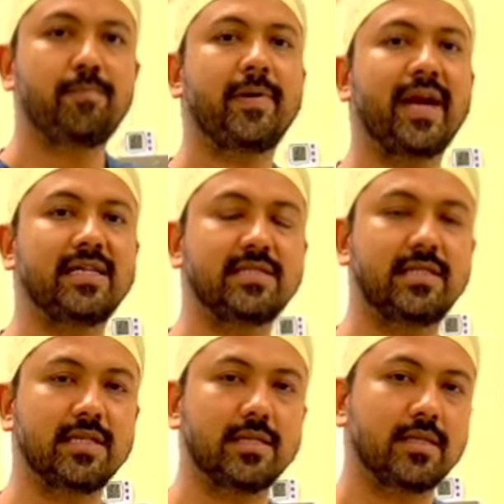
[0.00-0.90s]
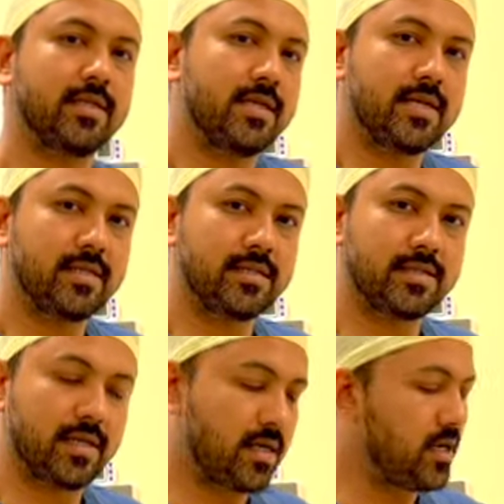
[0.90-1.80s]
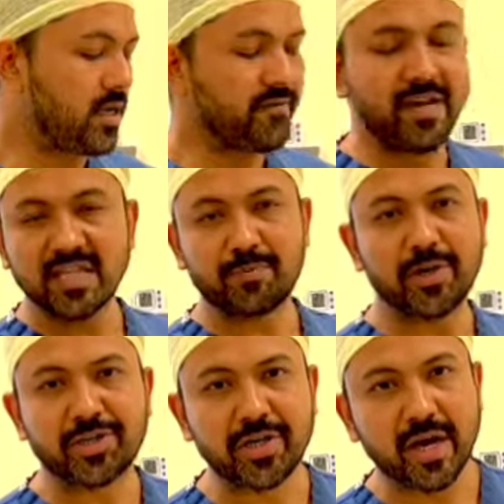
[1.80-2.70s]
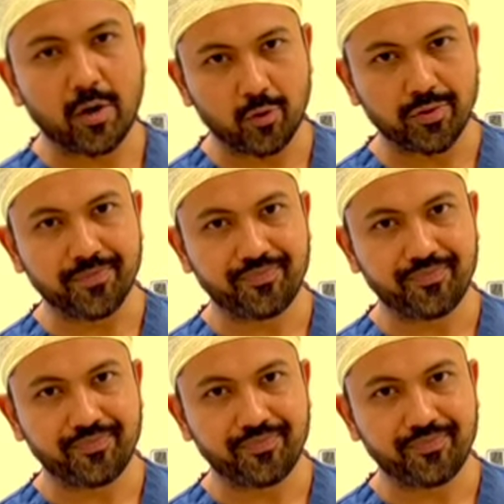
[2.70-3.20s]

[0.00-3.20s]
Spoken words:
gets the venous pressure down.